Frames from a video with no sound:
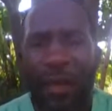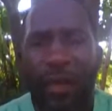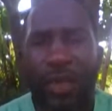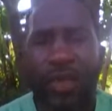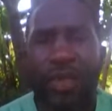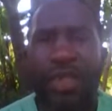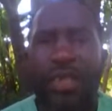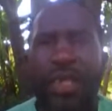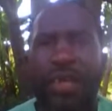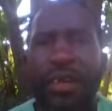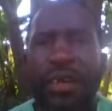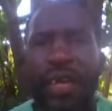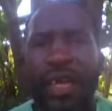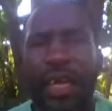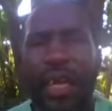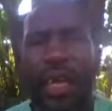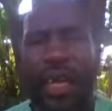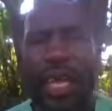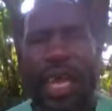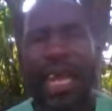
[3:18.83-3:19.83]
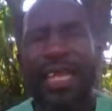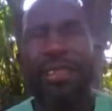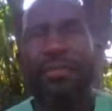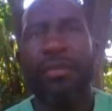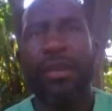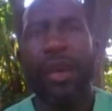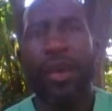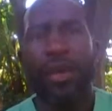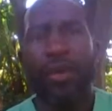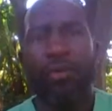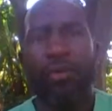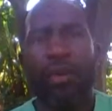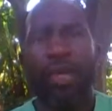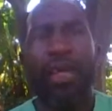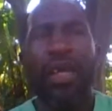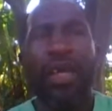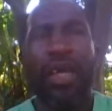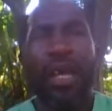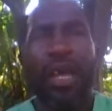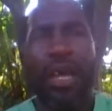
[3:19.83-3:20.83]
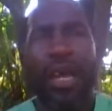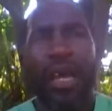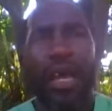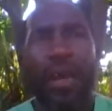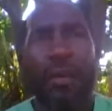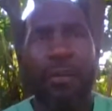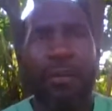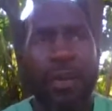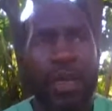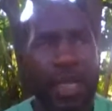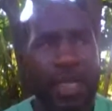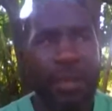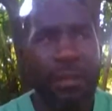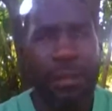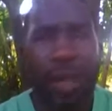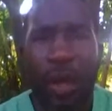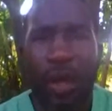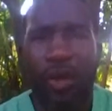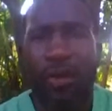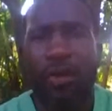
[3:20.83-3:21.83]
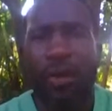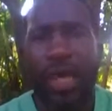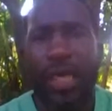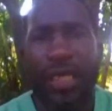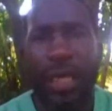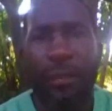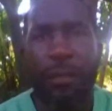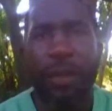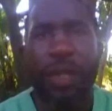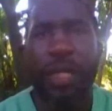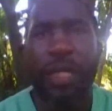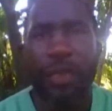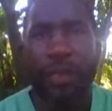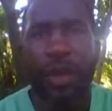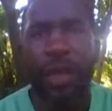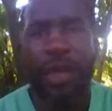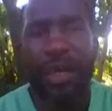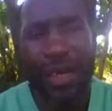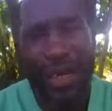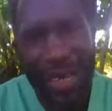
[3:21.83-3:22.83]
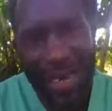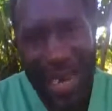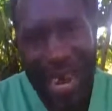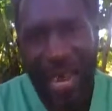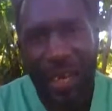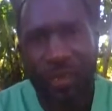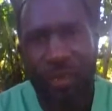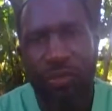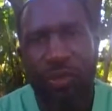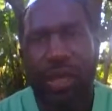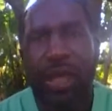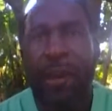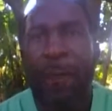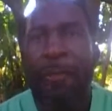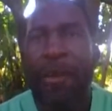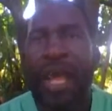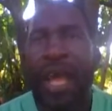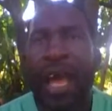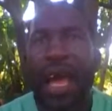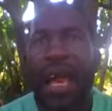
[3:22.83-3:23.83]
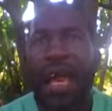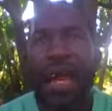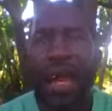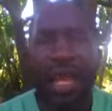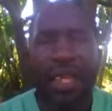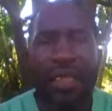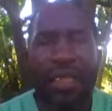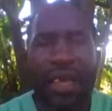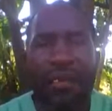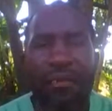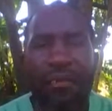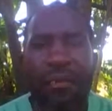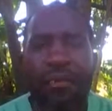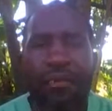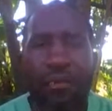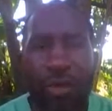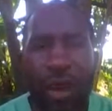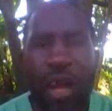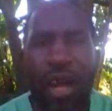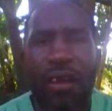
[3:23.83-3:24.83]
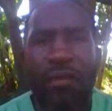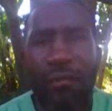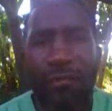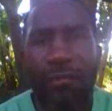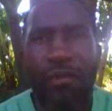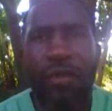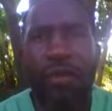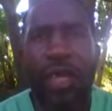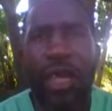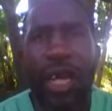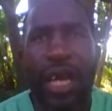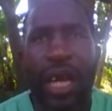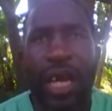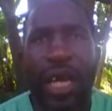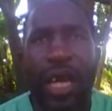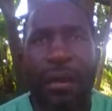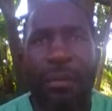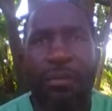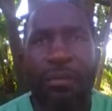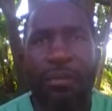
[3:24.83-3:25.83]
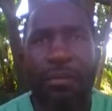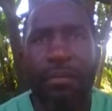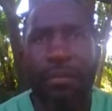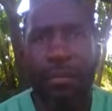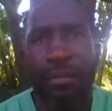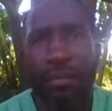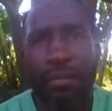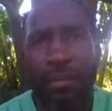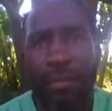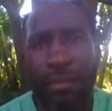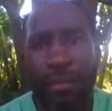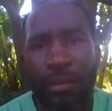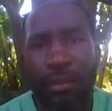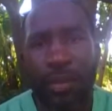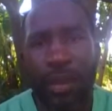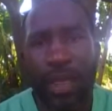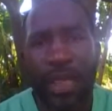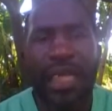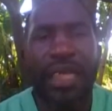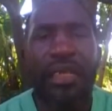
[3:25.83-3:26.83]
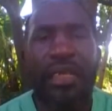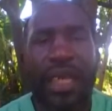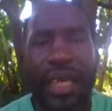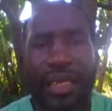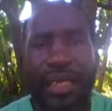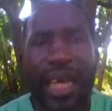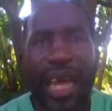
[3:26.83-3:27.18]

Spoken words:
I was there at Me Hungry, because Me Hungry is a place where naturally a lot of raw food eaters